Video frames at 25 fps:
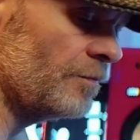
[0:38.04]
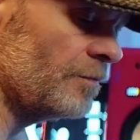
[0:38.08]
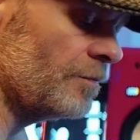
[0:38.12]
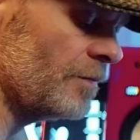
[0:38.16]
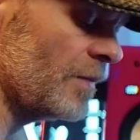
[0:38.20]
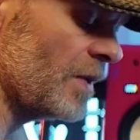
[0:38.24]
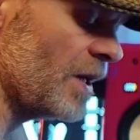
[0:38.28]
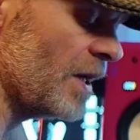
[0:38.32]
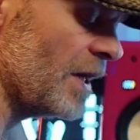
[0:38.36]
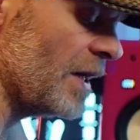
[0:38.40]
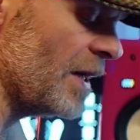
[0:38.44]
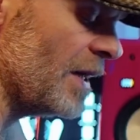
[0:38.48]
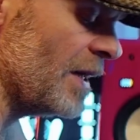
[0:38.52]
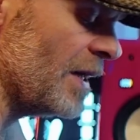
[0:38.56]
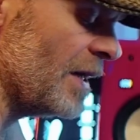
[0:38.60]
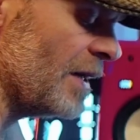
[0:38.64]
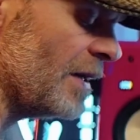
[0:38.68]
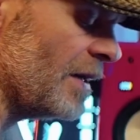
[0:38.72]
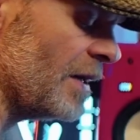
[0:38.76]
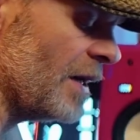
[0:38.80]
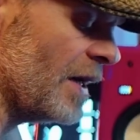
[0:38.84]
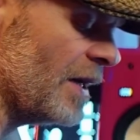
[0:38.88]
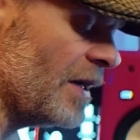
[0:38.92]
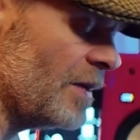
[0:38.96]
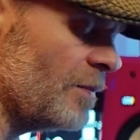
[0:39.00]
and
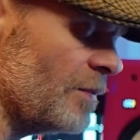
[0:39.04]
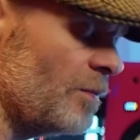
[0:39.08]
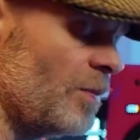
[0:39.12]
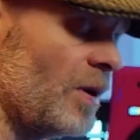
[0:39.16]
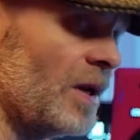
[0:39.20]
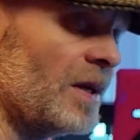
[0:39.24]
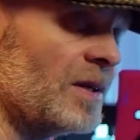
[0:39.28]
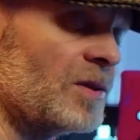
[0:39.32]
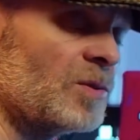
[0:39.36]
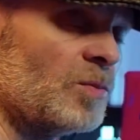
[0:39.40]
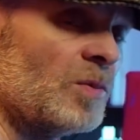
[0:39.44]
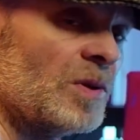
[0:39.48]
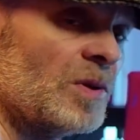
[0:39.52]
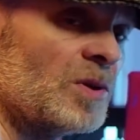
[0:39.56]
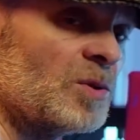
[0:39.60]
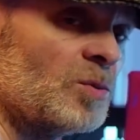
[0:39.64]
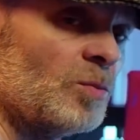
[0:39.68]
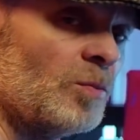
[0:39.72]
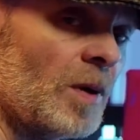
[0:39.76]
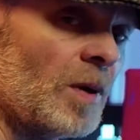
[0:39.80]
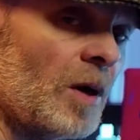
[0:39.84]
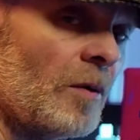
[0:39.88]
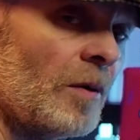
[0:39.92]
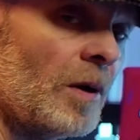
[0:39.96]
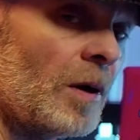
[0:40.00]
a police
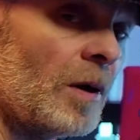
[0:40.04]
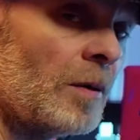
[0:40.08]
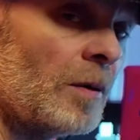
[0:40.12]
whistleblower,